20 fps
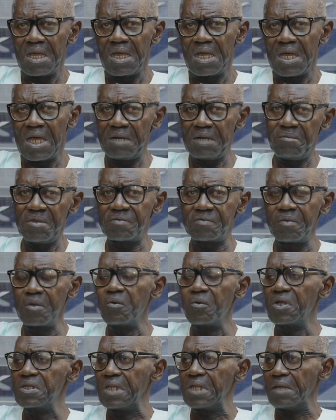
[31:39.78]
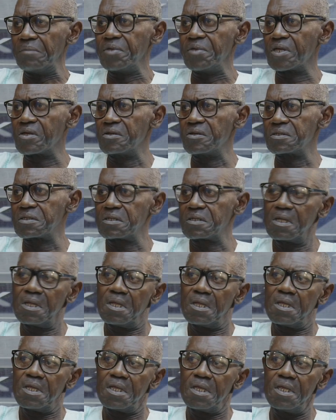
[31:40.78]
And it makes me wonder, because
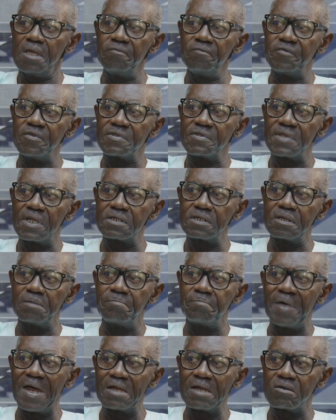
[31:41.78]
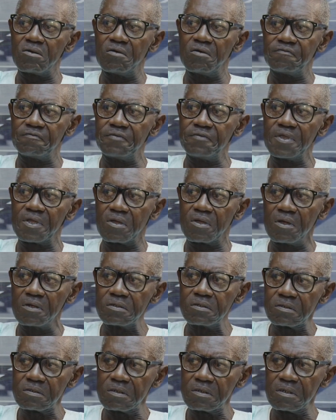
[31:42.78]
if the central bank of the
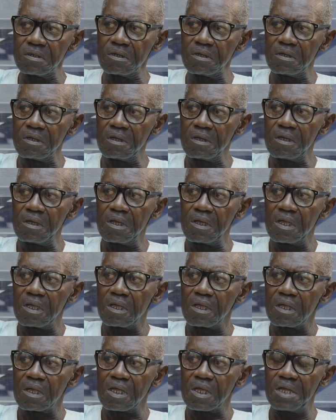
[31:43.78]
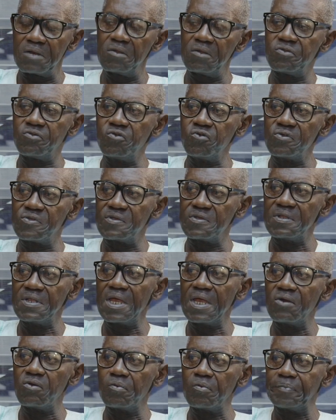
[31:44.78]
country cannot do
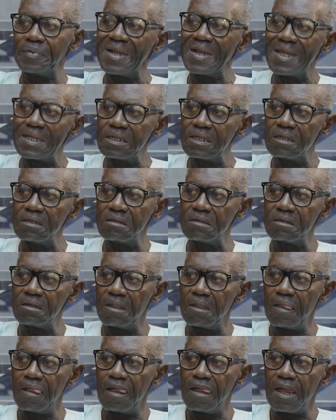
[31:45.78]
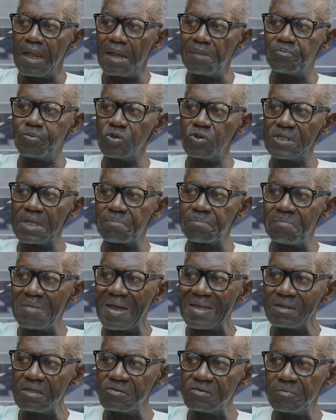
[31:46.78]
scenario planning and project
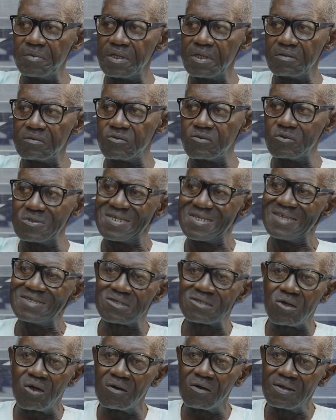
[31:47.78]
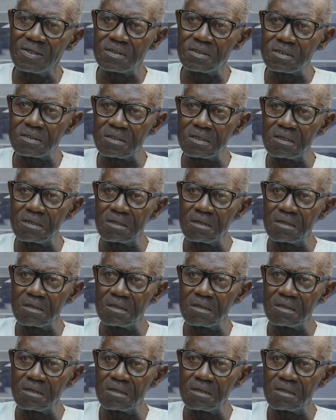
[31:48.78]
management to change currency,